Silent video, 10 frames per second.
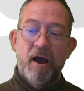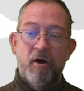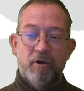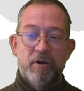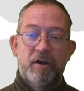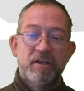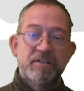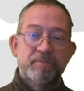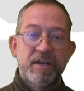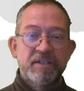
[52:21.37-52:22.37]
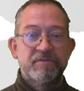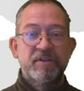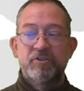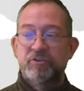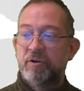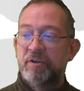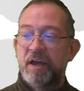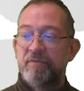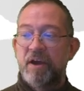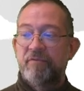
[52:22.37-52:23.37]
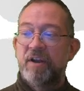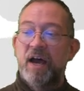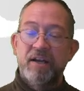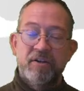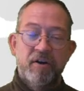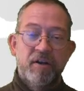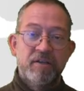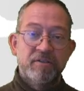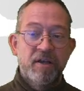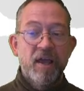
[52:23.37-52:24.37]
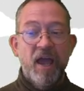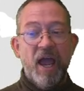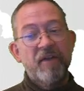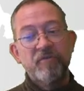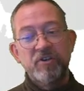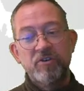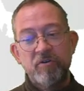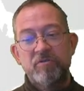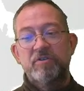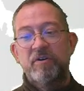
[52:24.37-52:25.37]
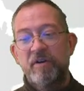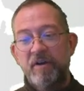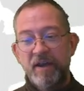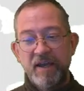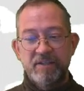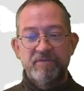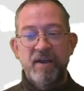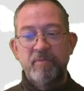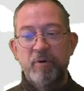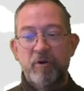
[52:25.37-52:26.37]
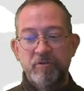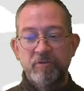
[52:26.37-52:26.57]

our color space we ensure that we have light colors and we don't it's very important